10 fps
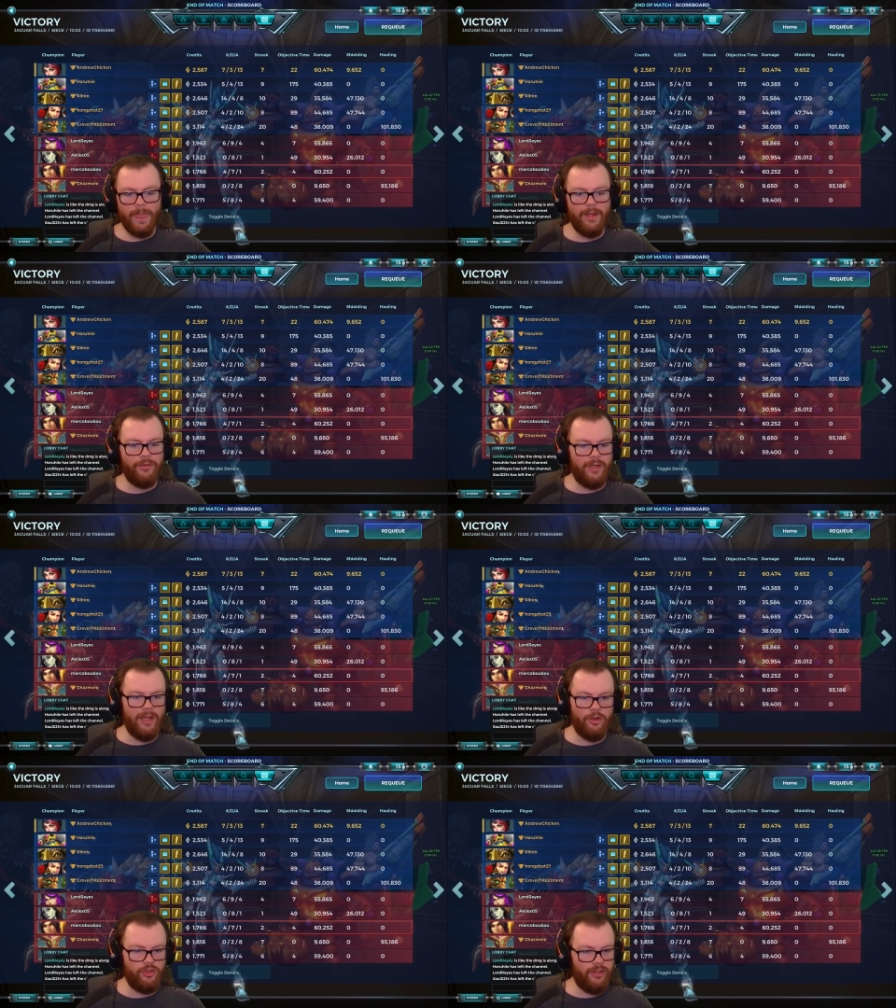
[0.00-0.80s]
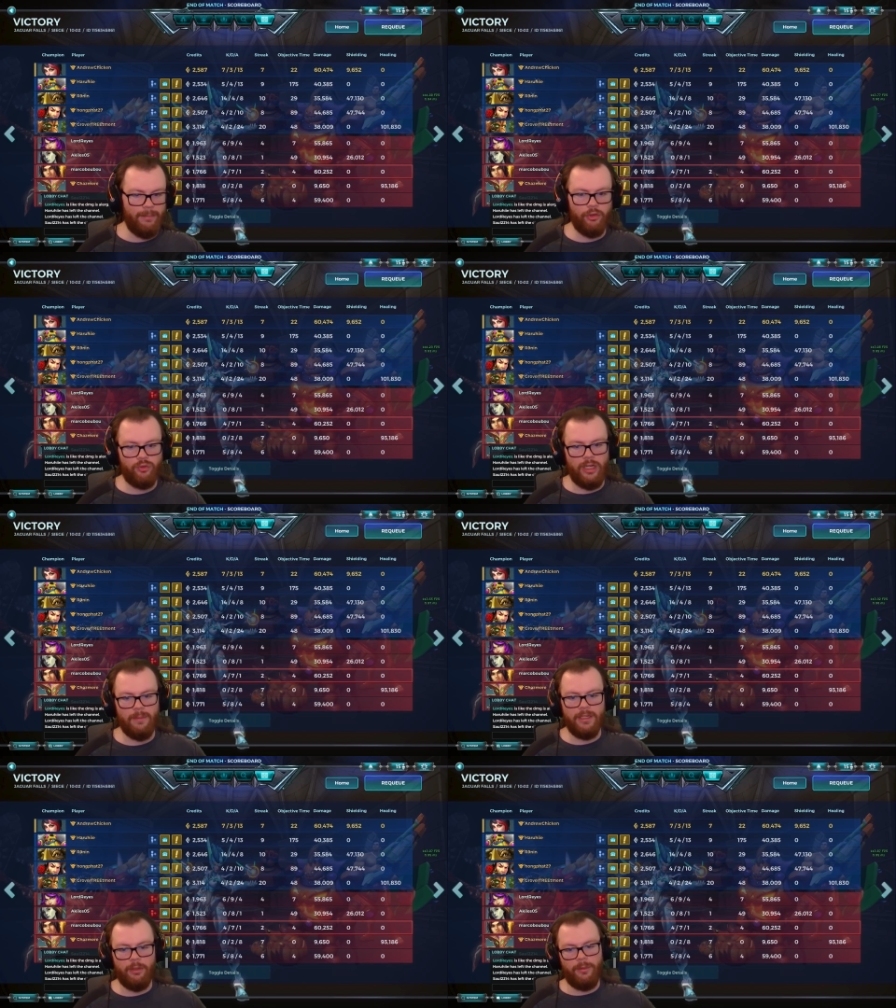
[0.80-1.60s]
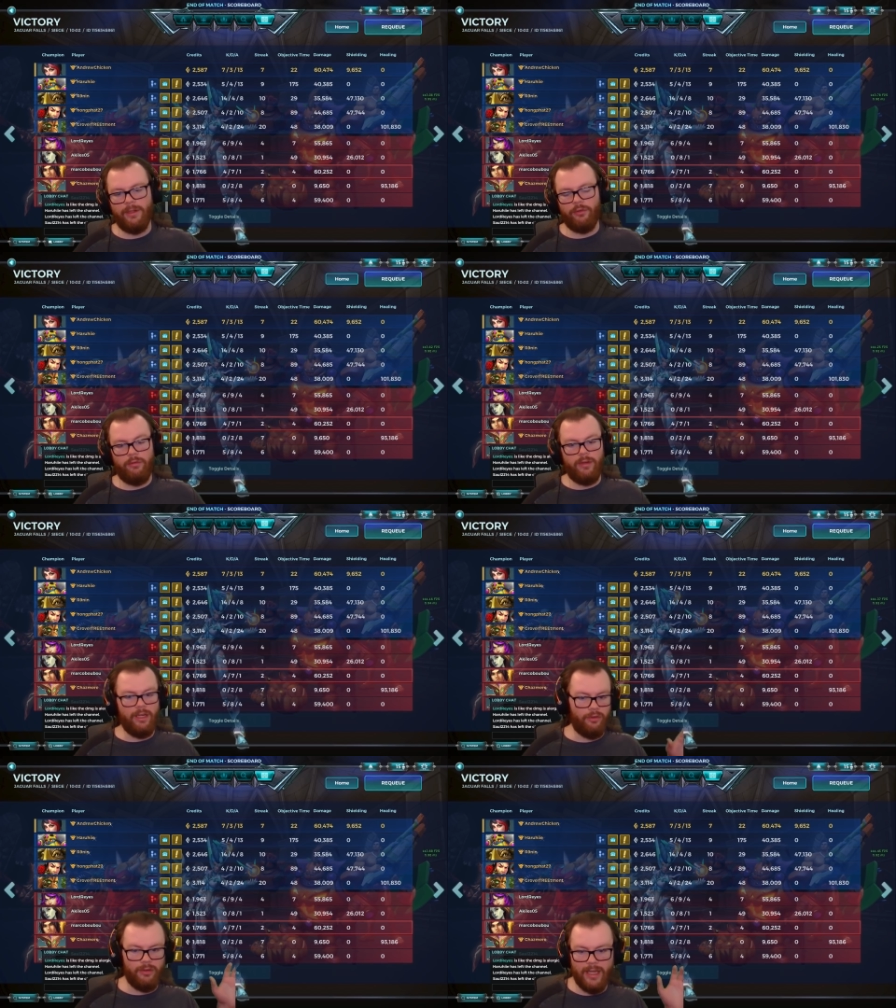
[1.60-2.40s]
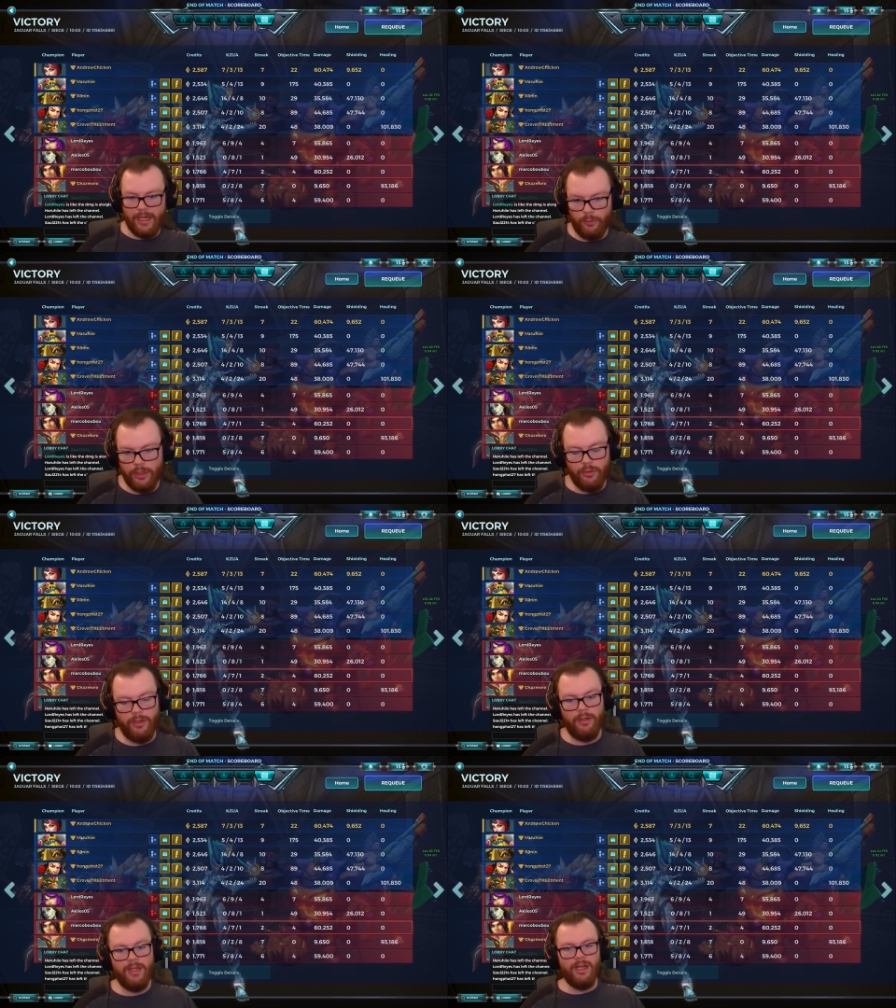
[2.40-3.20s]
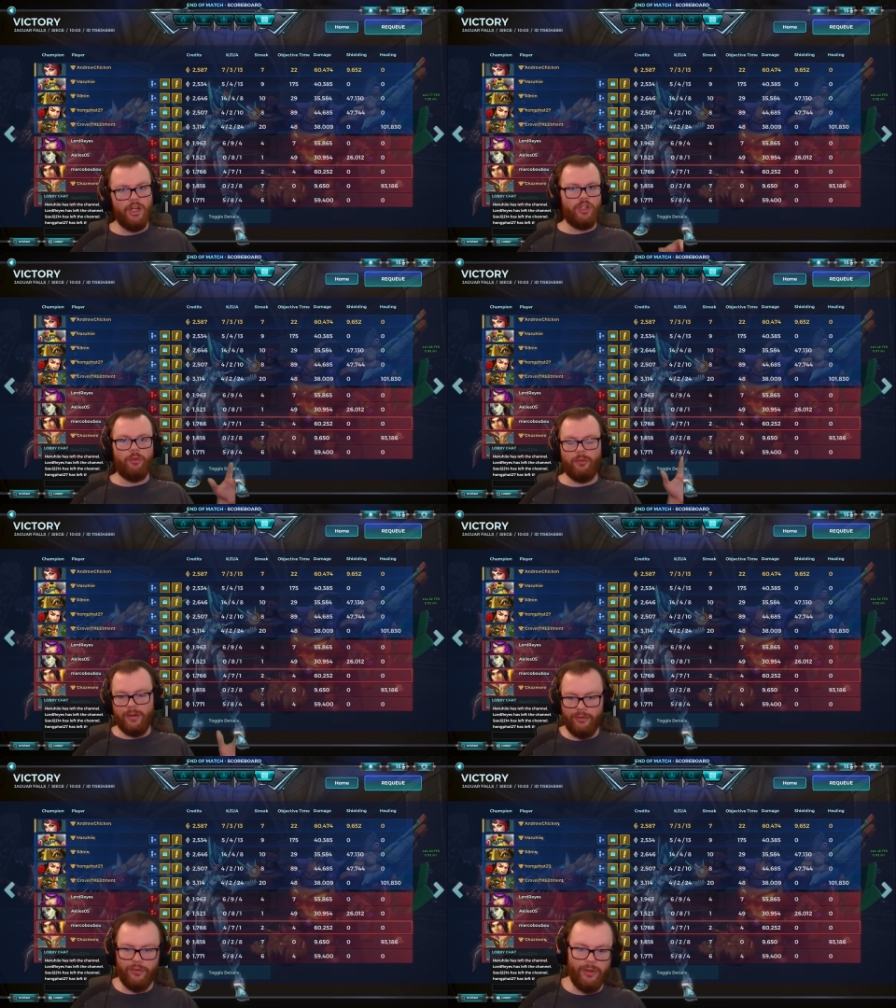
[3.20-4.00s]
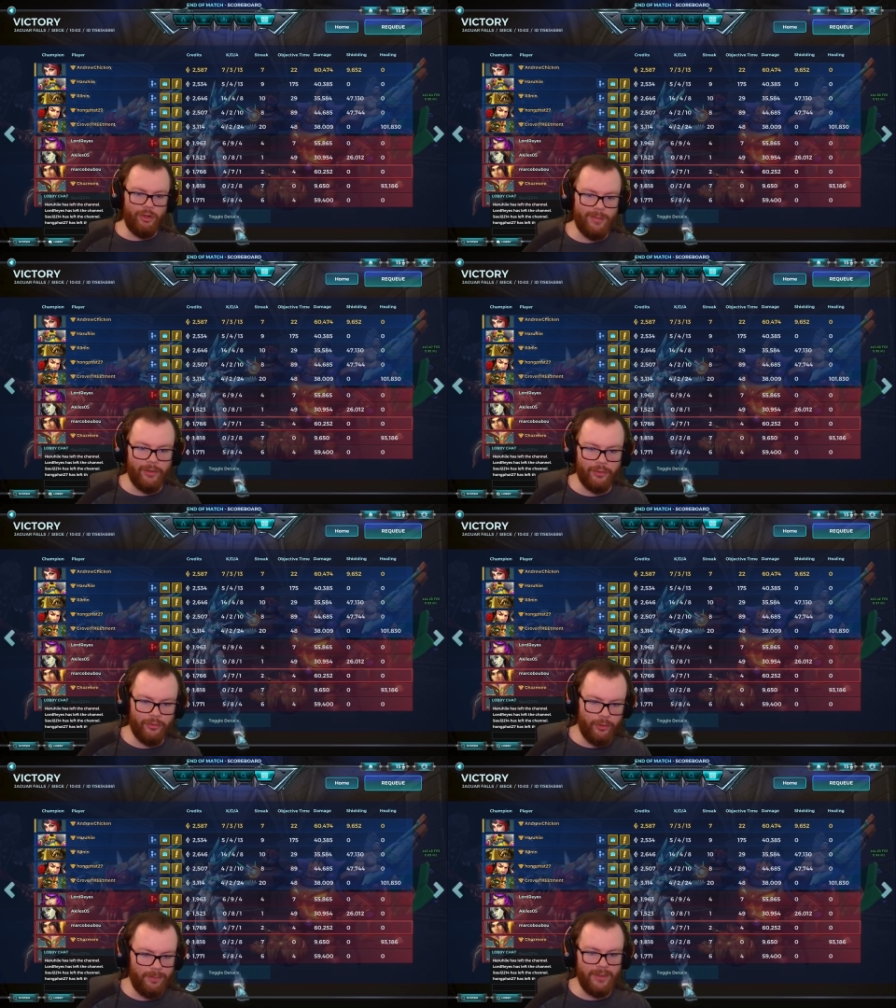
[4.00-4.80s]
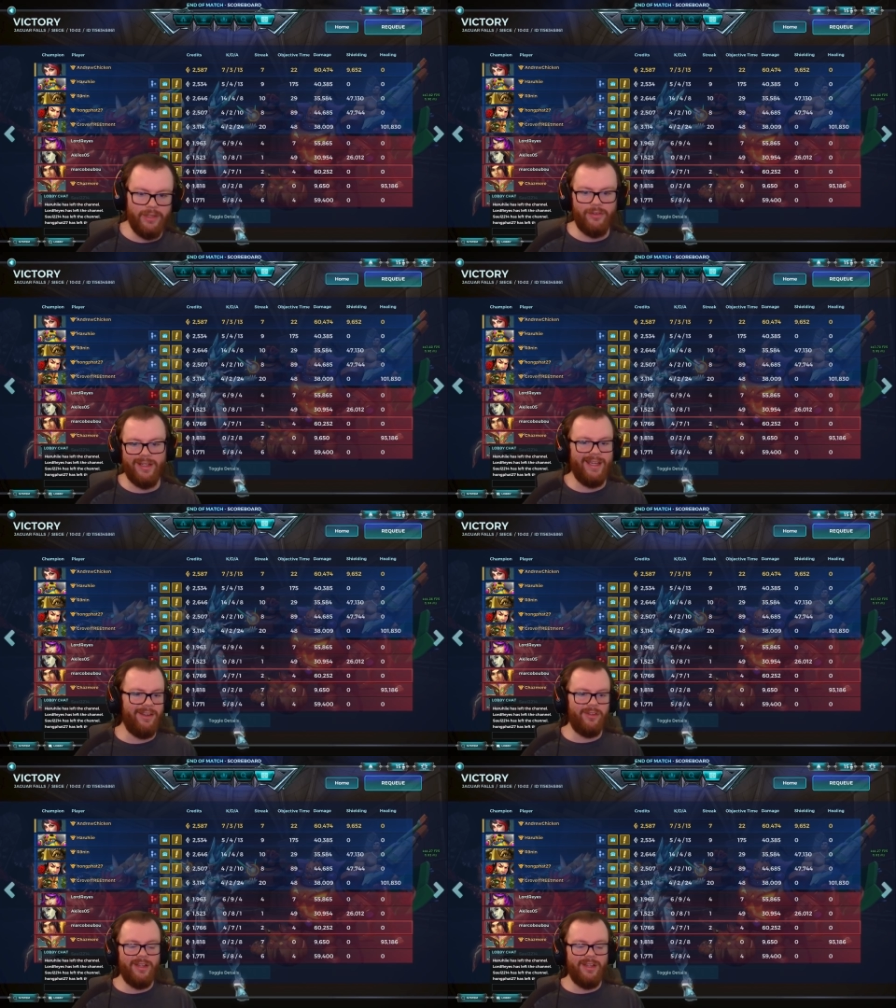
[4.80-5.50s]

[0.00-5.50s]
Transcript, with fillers: And so yeah, they're just able to straight up kill me because Vivian has a lot of recoil. She's very slow, which makes her super easy to hit.